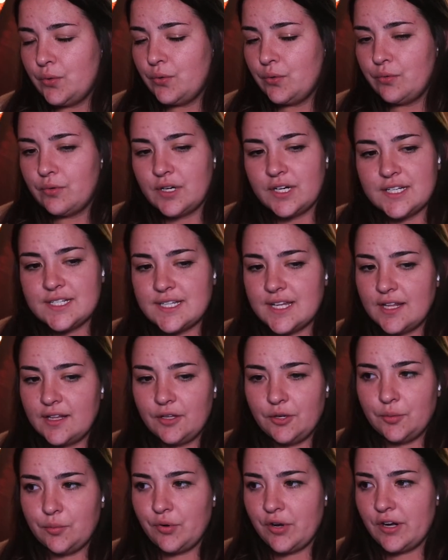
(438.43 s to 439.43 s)
We're going to say a
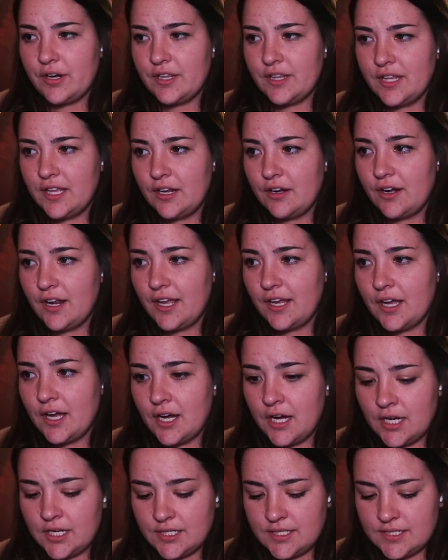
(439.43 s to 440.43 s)
little prayer to the internet
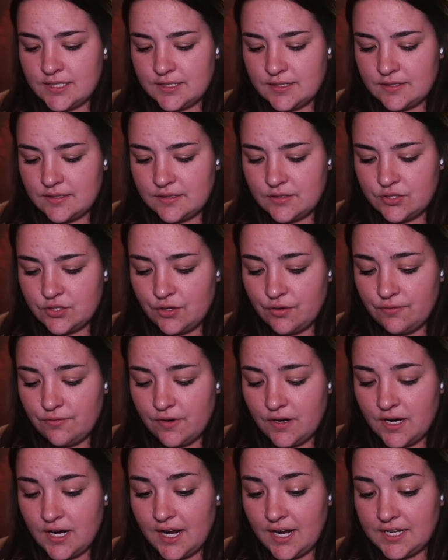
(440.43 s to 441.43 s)
gods. So
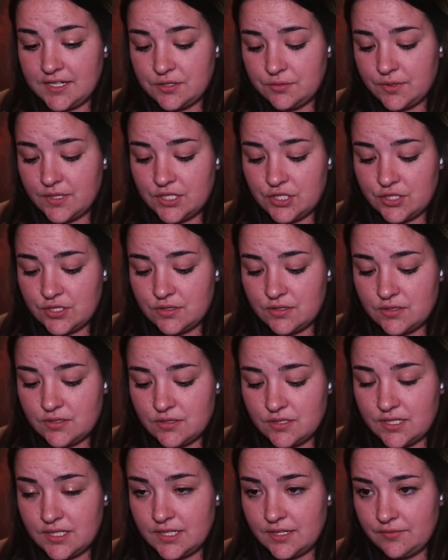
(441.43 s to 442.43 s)
far, I switched
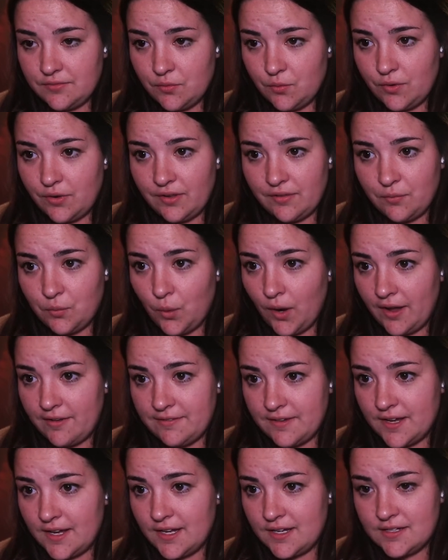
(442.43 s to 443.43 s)
to the different
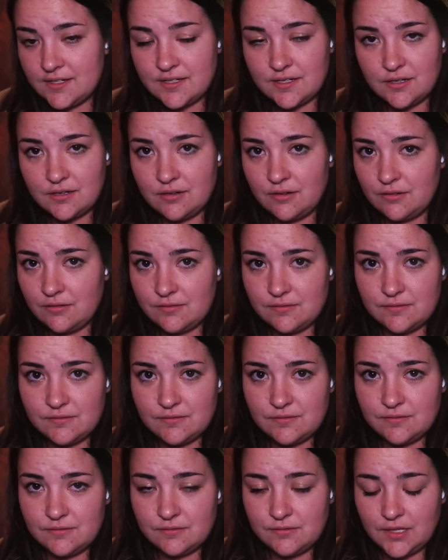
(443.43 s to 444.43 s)
Wi-Fi, so
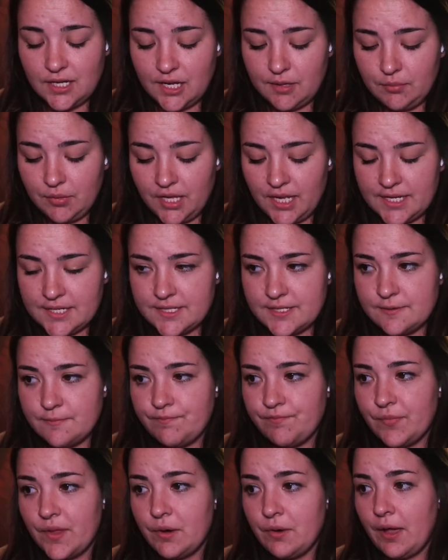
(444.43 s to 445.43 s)
God bless.
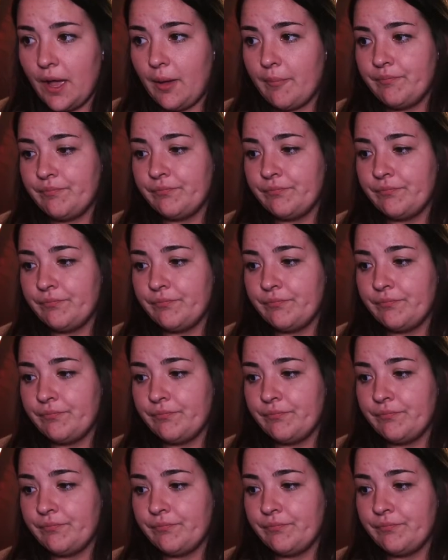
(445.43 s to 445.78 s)
Okay.